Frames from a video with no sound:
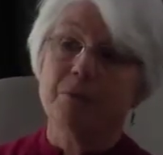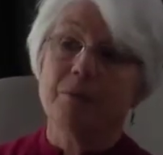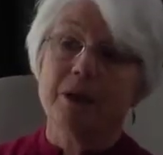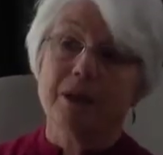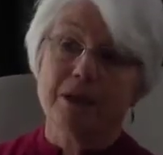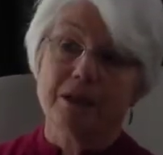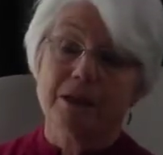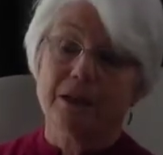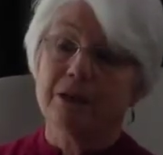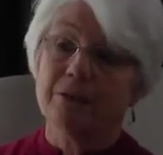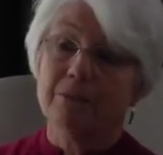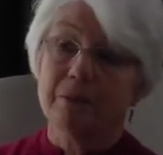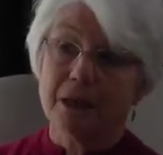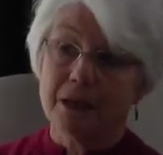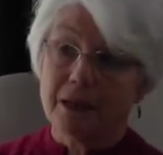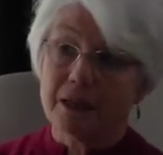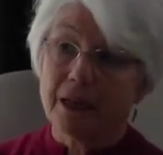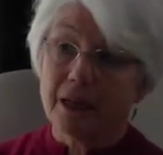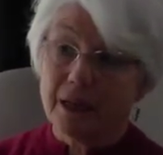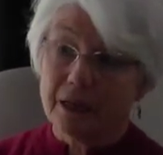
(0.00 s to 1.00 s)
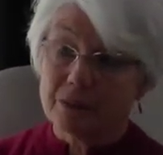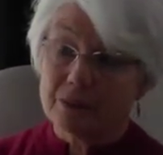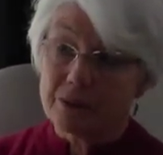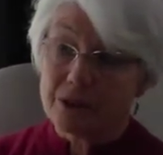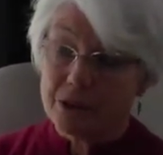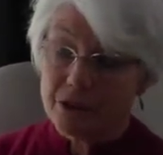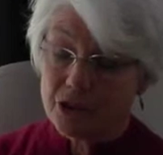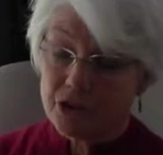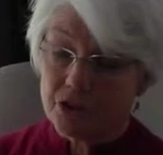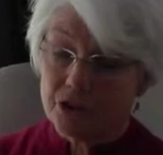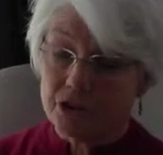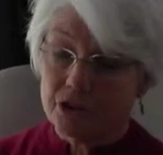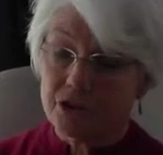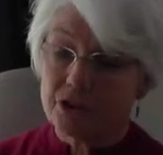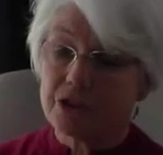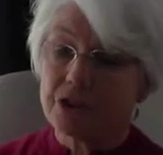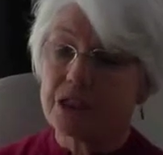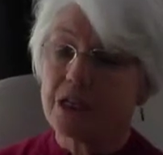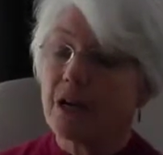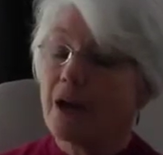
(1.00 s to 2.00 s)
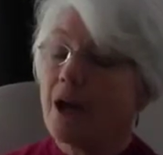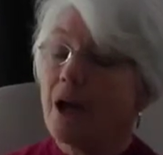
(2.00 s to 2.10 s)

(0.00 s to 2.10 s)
Medicare and Medicaid was introduced,